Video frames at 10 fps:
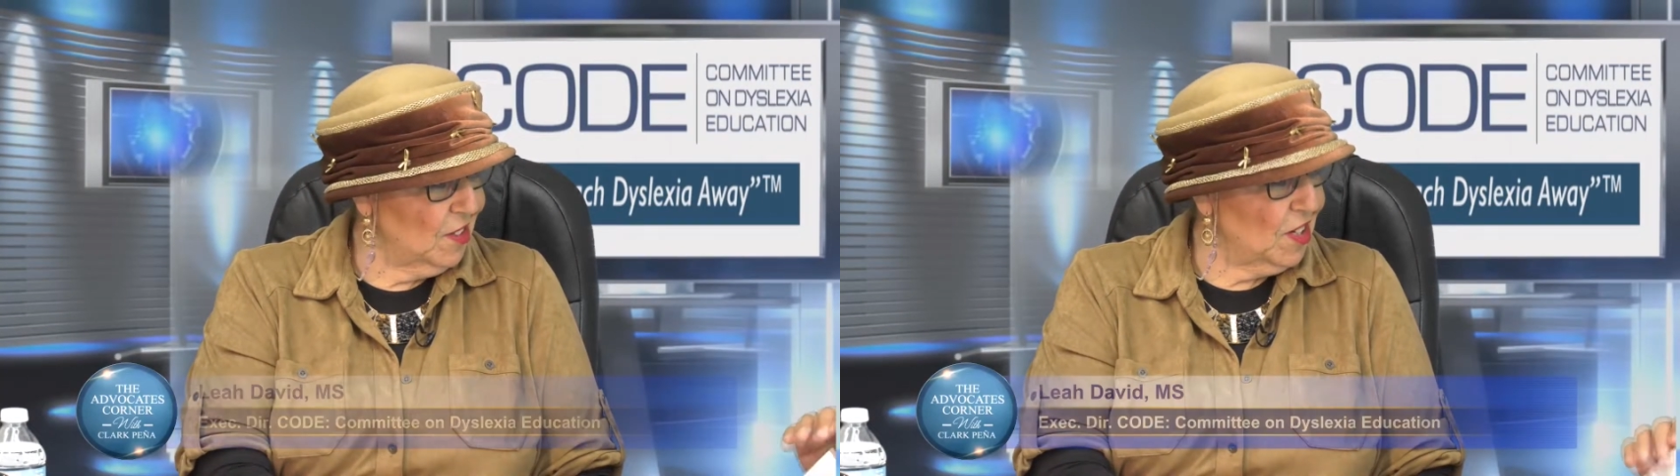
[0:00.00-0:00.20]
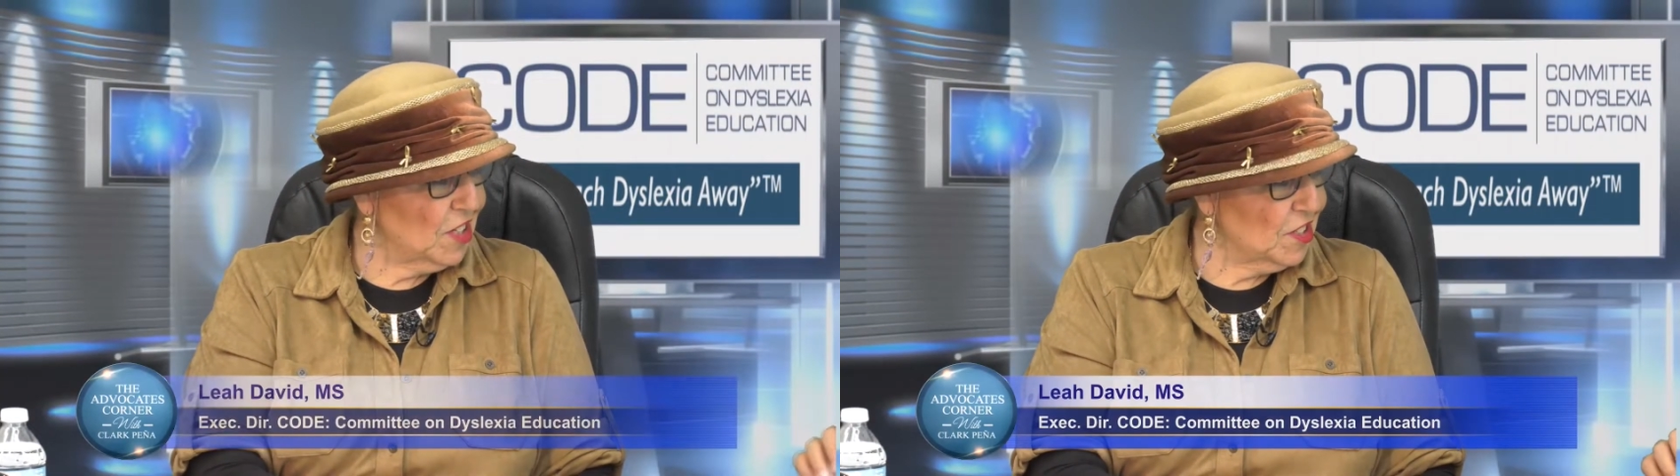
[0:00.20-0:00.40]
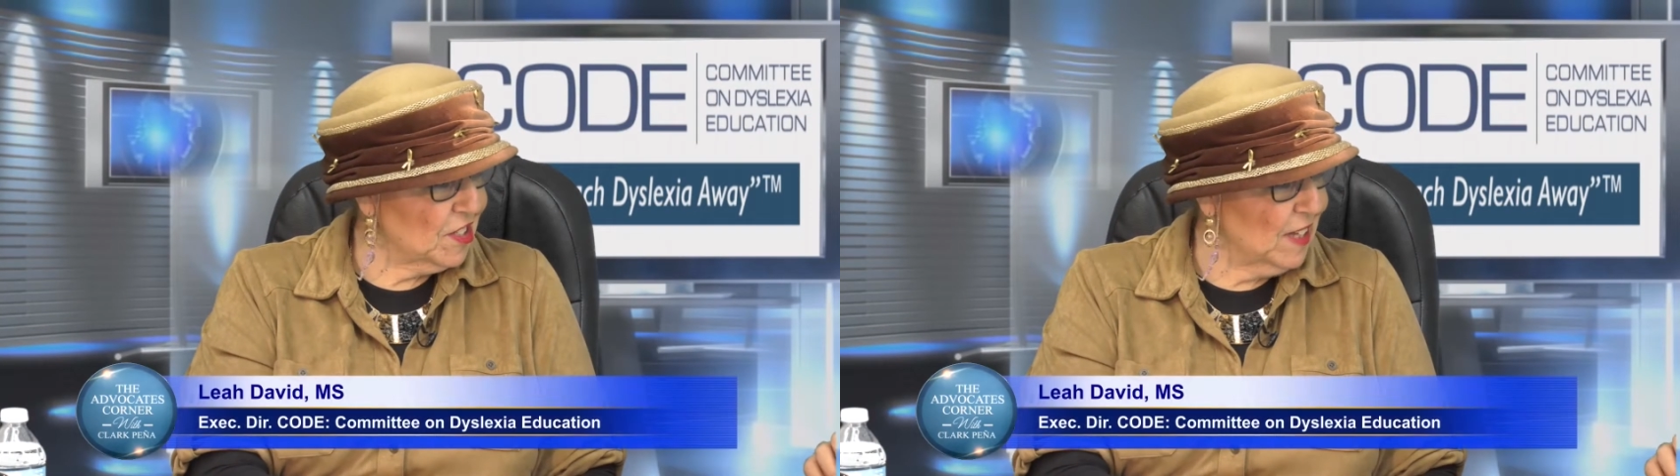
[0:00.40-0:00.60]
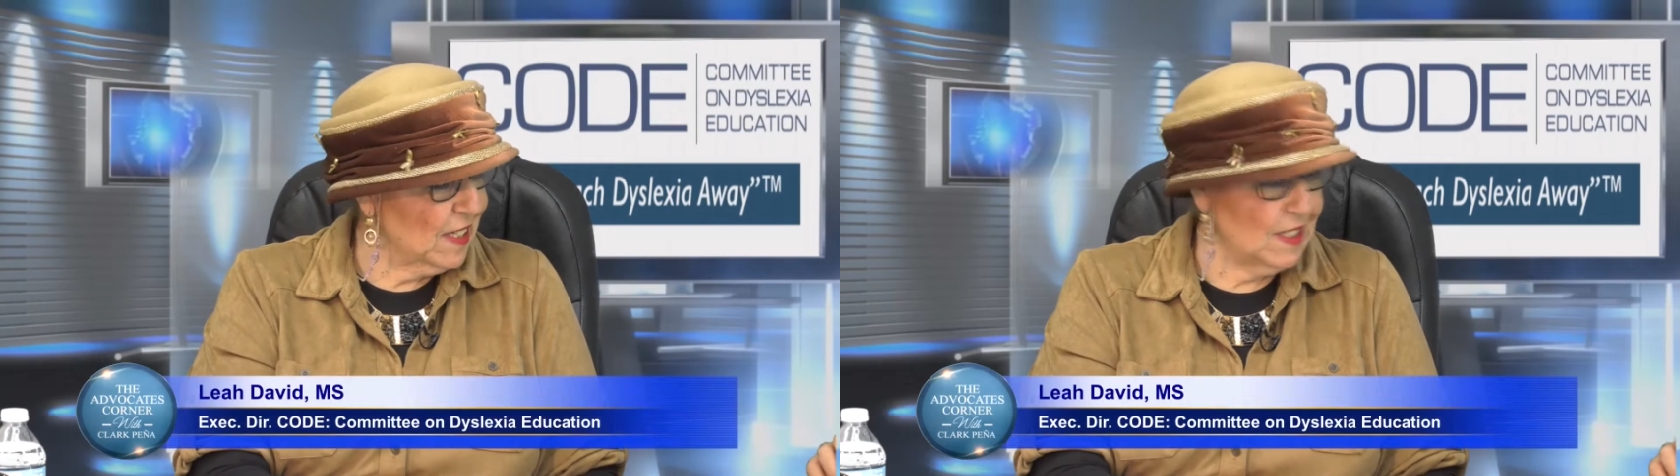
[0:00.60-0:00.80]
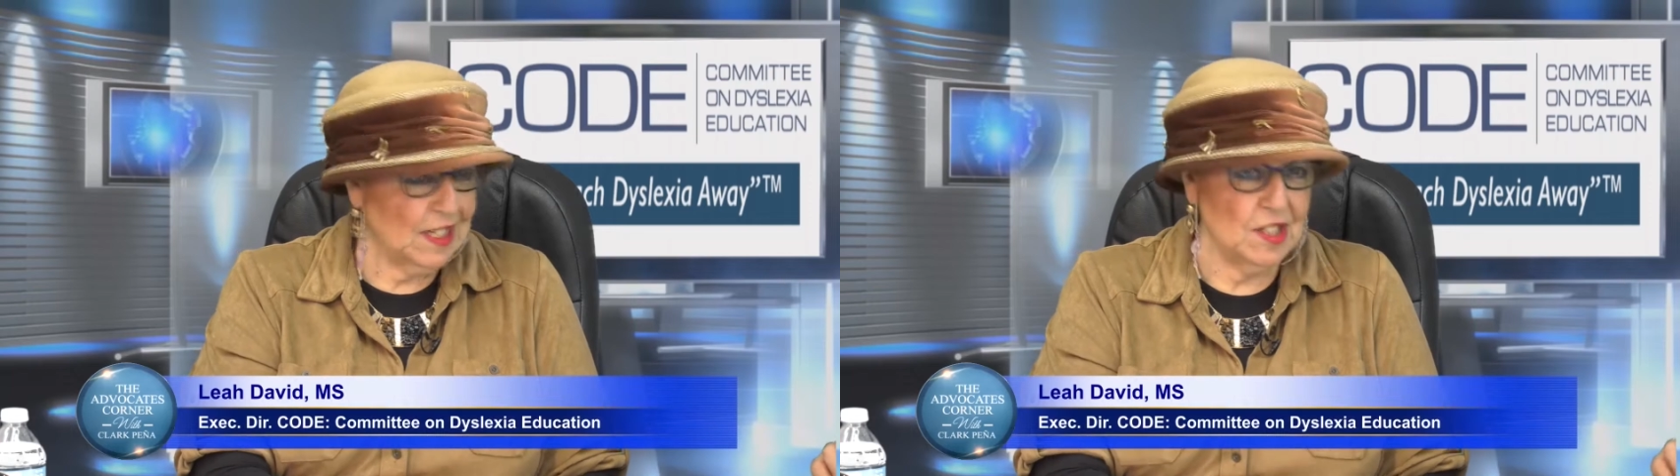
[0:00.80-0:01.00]
He's
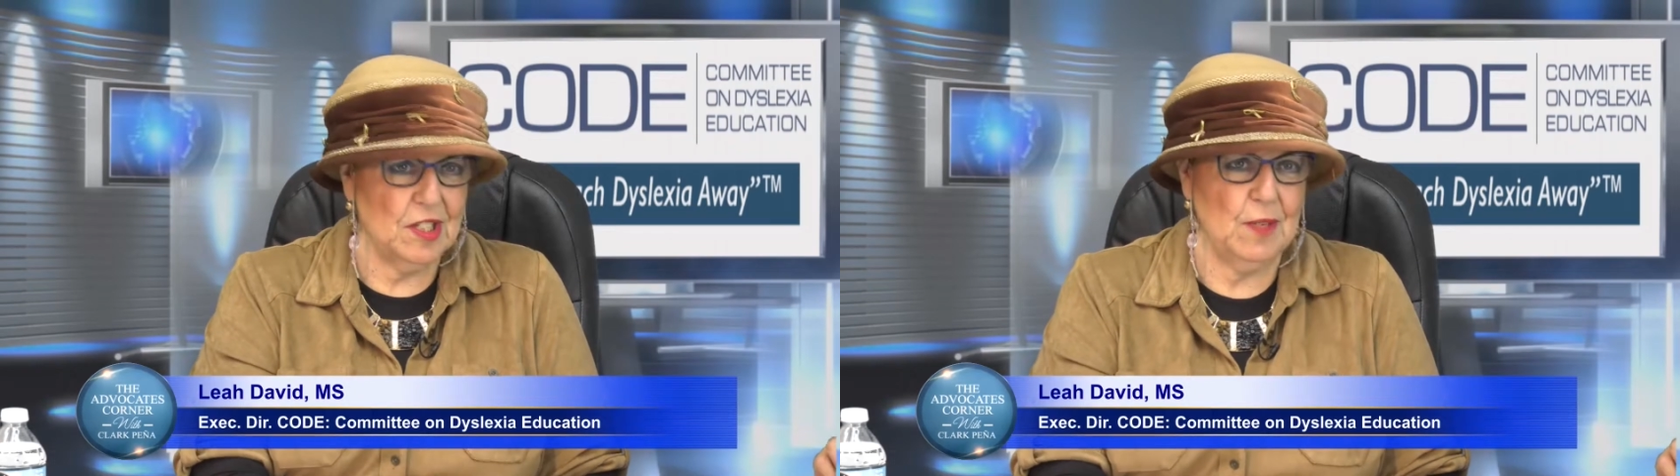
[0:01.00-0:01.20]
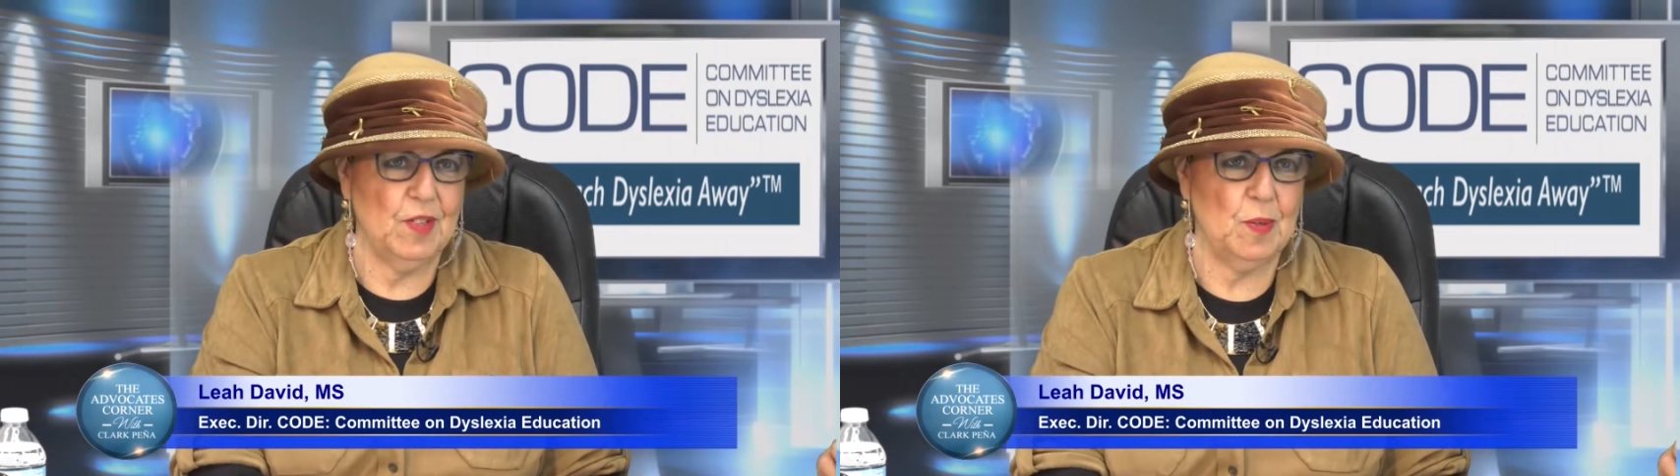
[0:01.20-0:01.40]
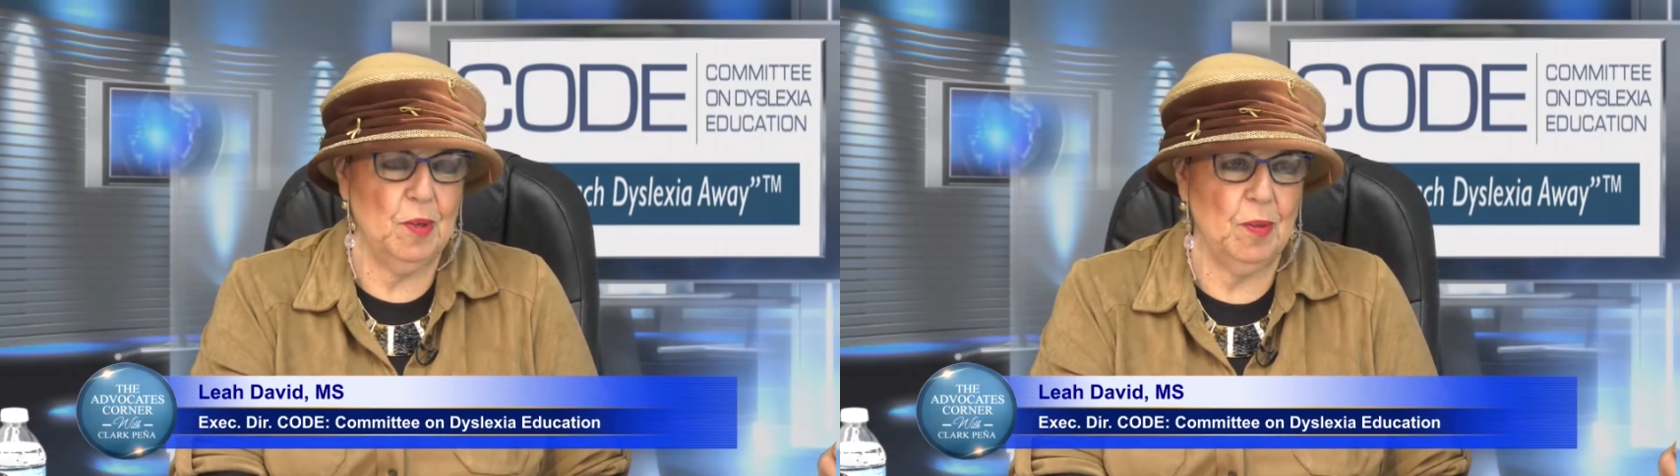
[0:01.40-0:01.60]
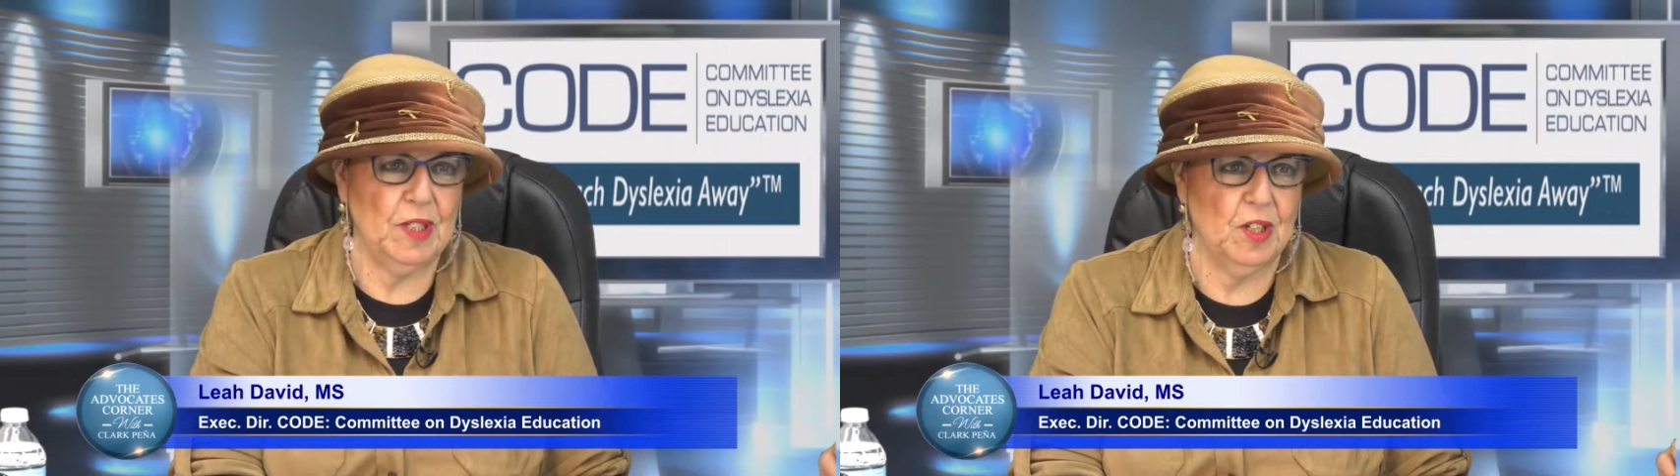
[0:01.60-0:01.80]
dyslexic, and Steven Spielberg